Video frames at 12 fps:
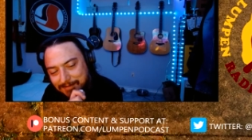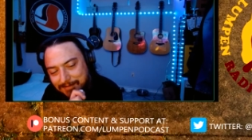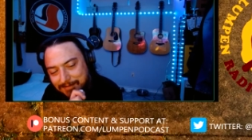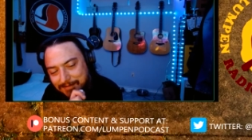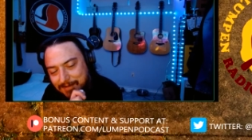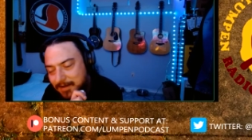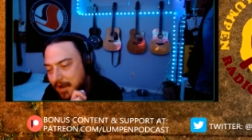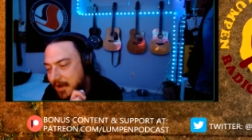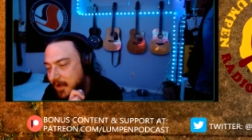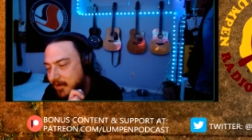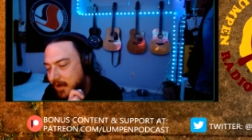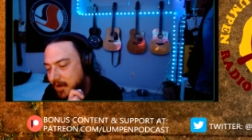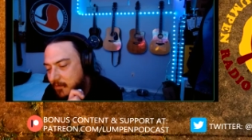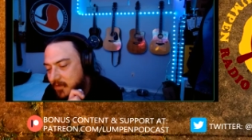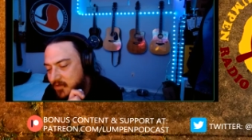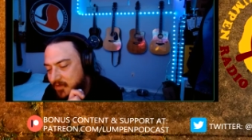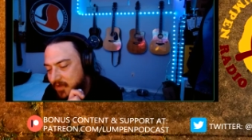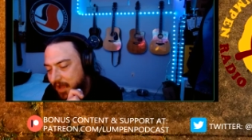'Cause I kind of
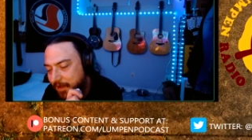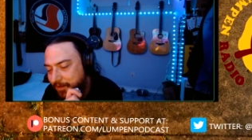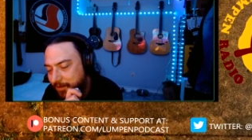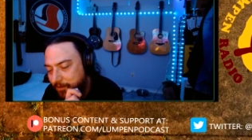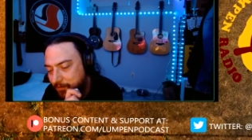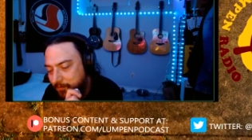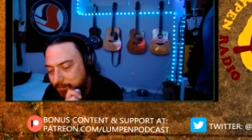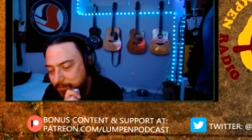miss that, you know?